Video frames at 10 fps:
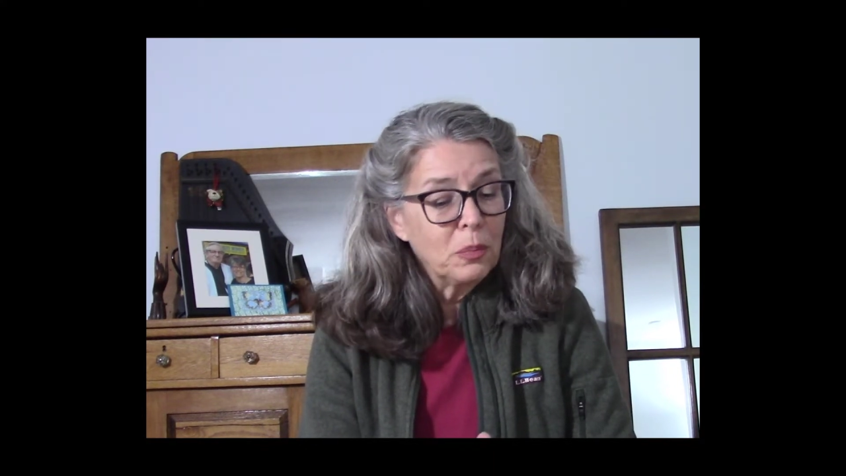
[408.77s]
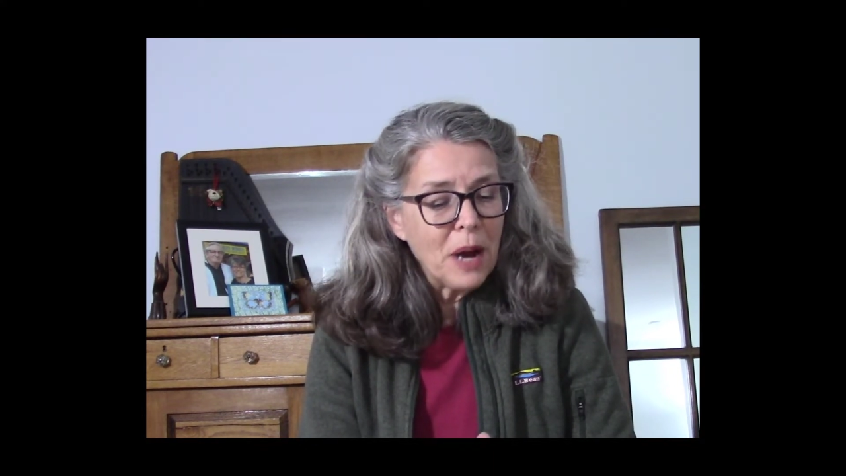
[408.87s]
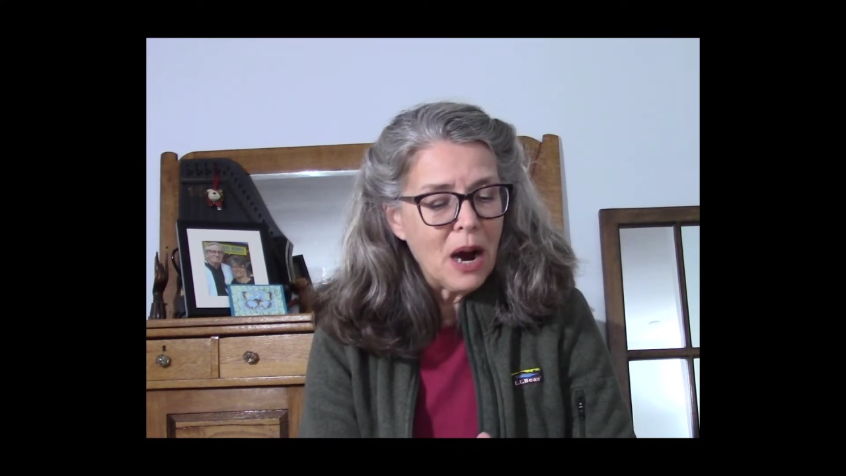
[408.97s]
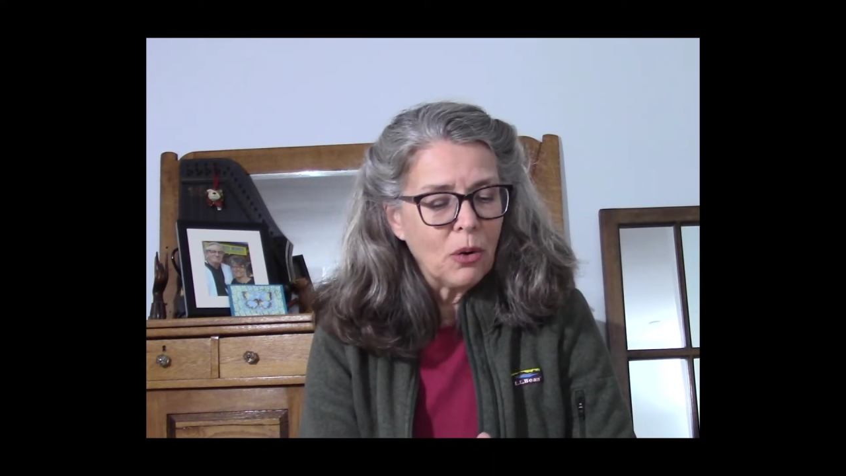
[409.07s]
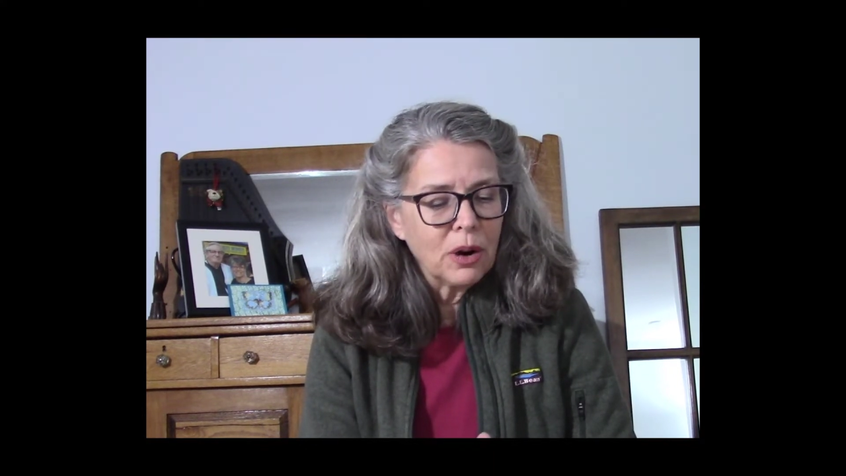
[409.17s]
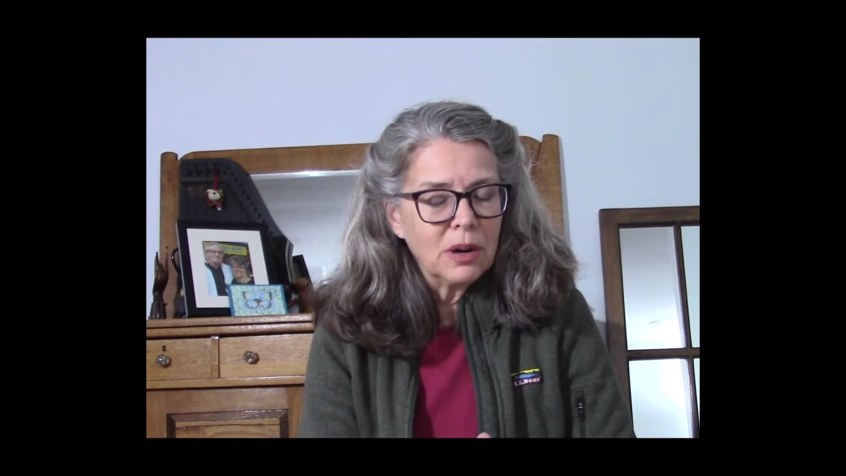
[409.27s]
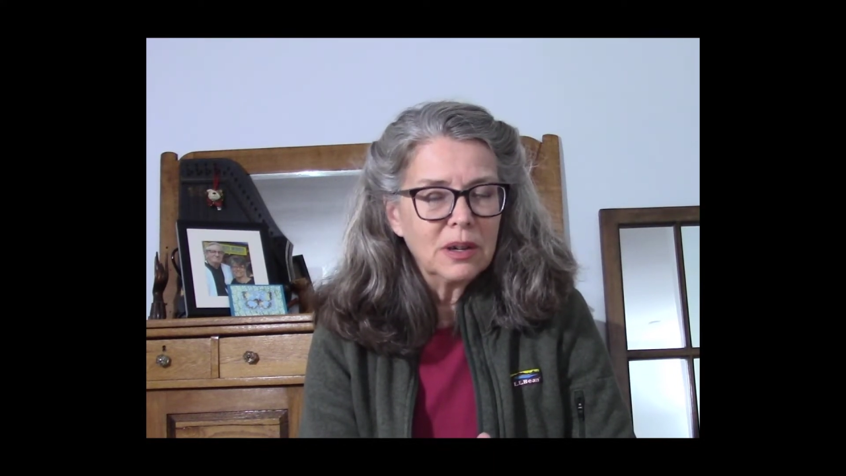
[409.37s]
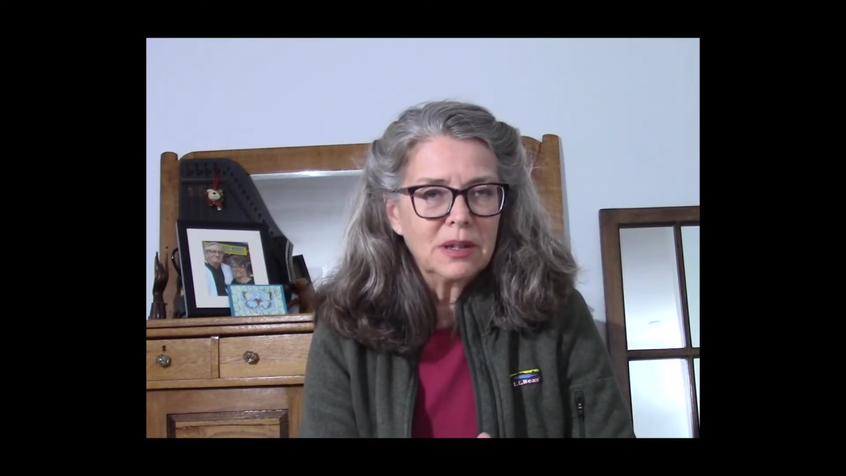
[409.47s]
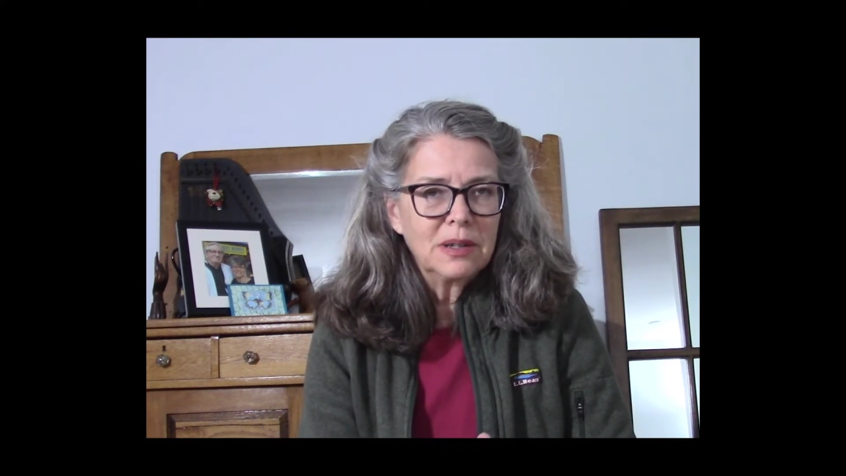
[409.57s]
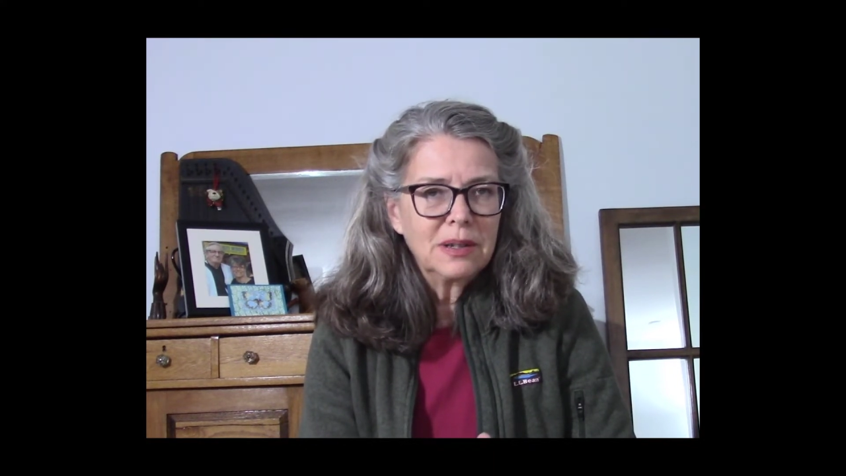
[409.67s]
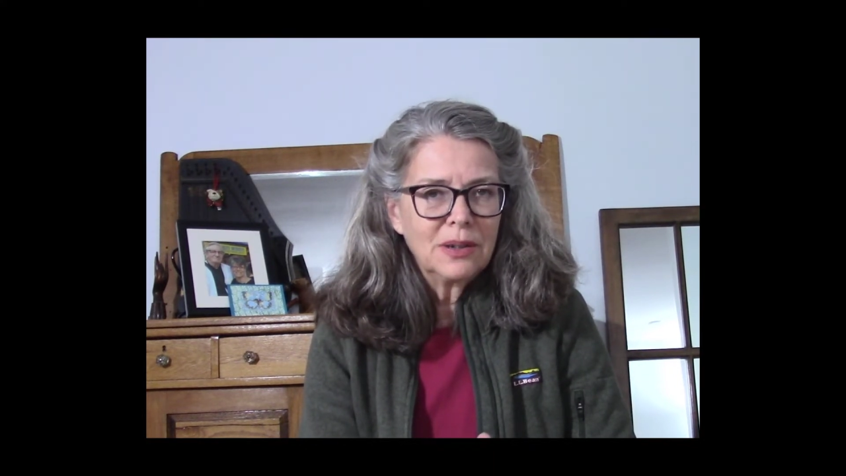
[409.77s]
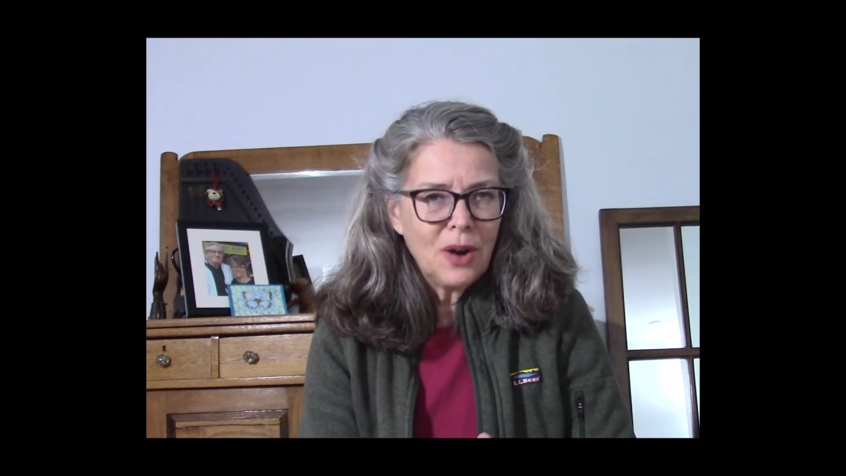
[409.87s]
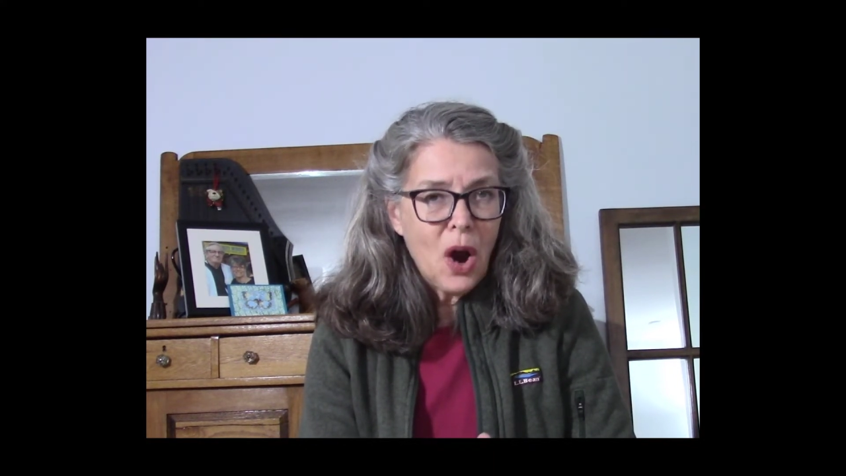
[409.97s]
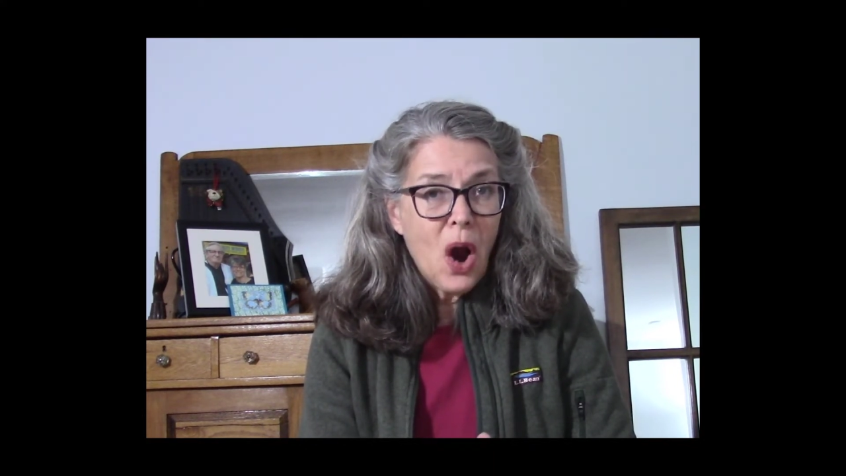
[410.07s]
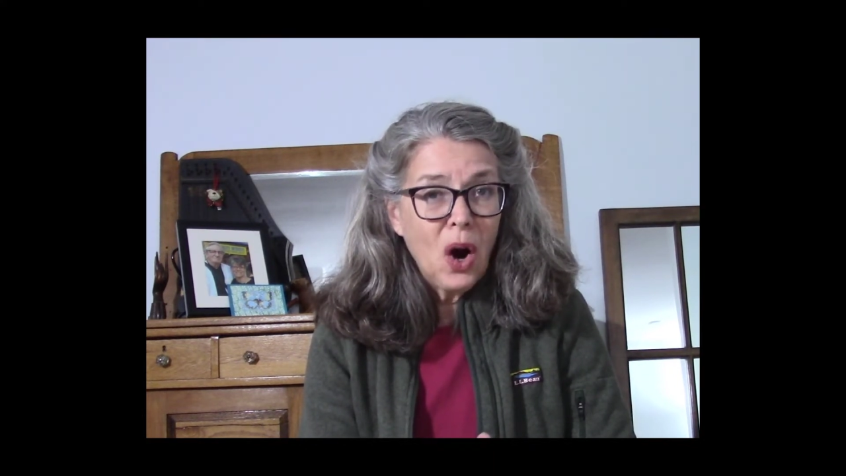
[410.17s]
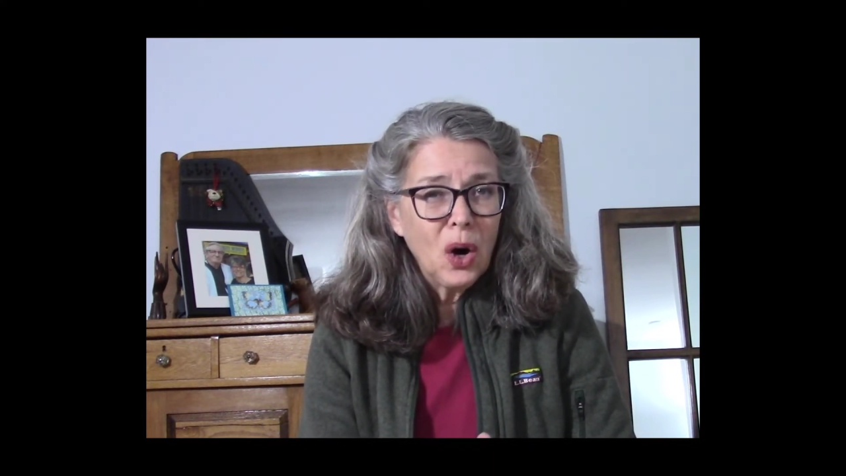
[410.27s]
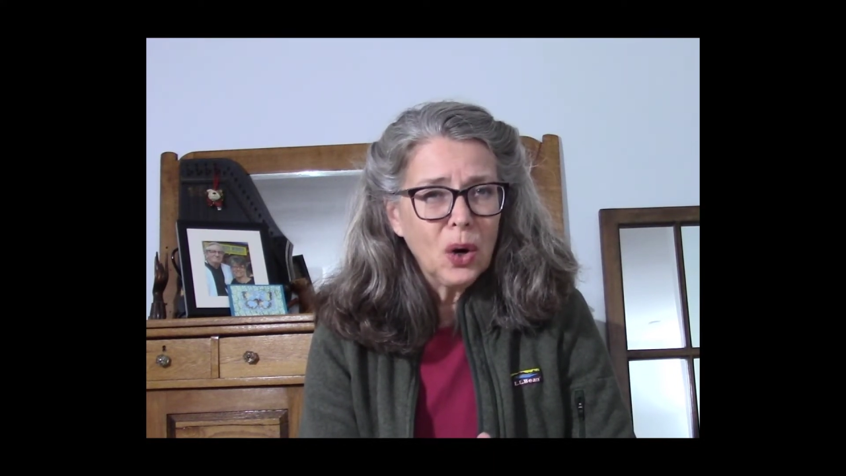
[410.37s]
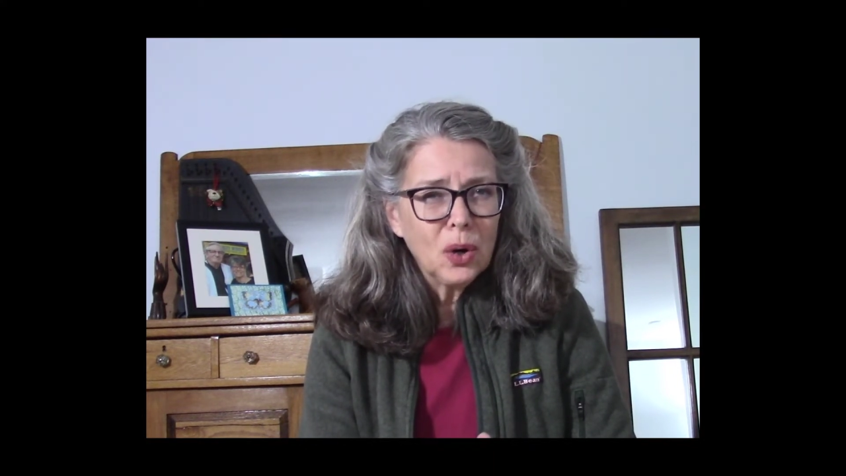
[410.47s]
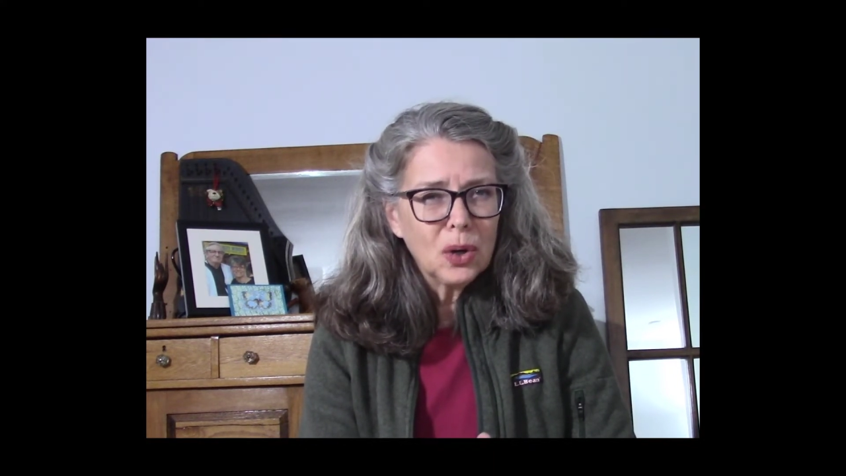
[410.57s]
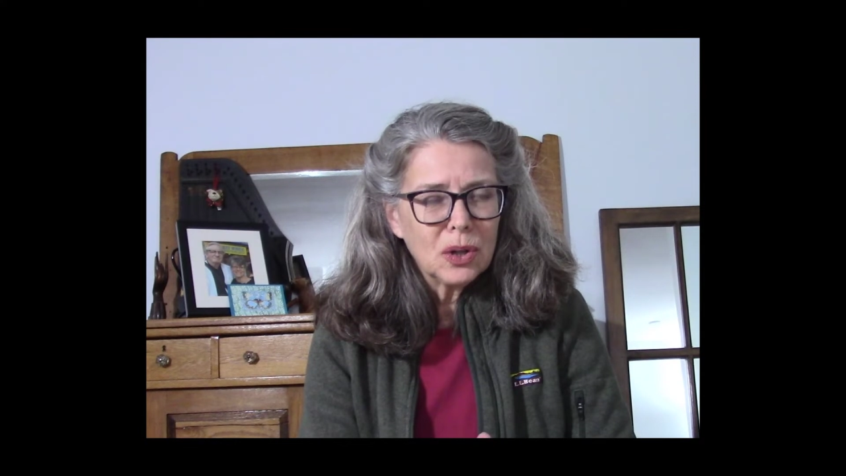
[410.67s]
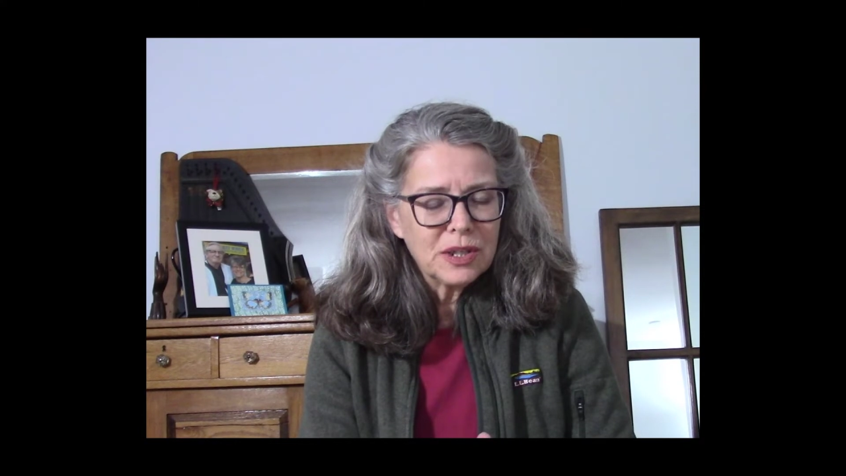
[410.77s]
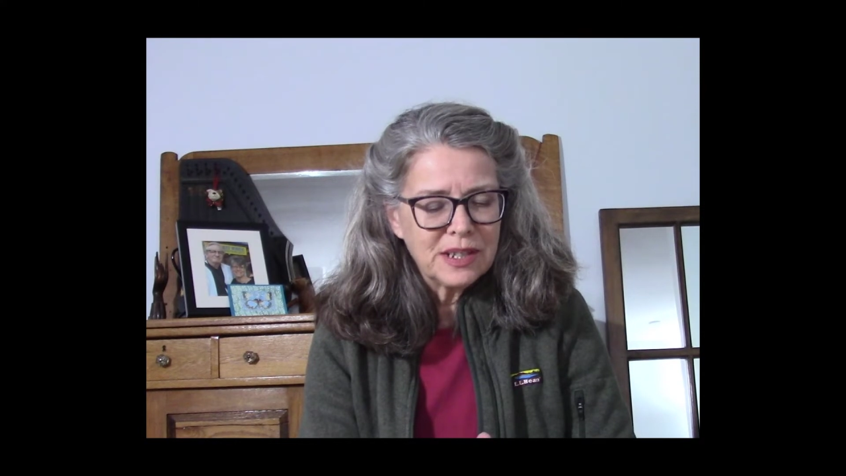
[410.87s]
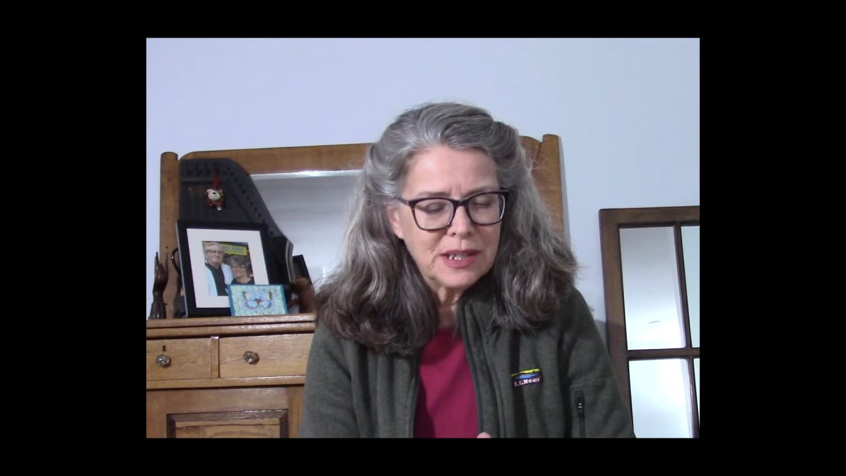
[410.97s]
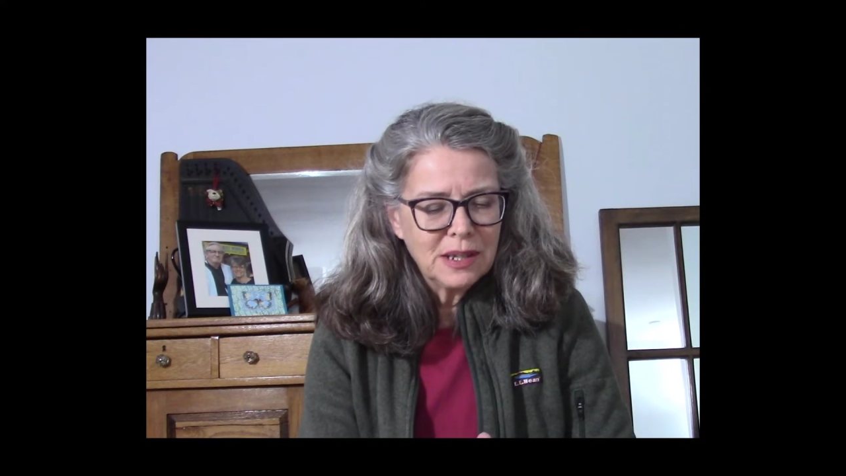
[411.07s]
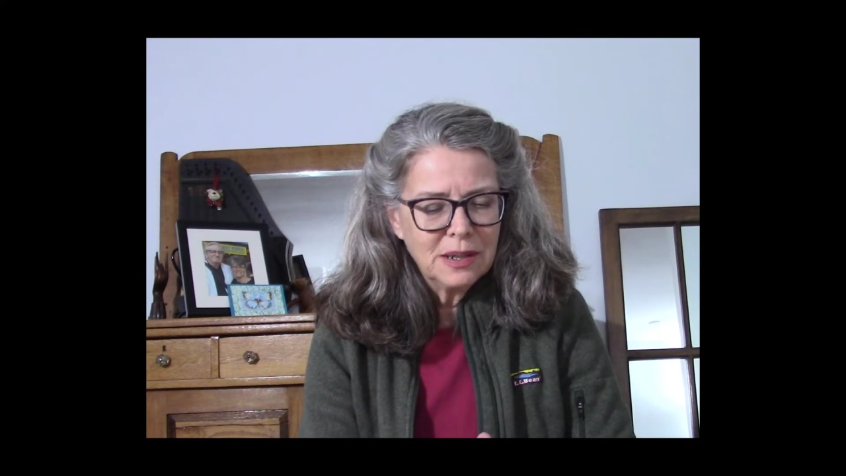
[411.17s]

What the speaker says: power, hers,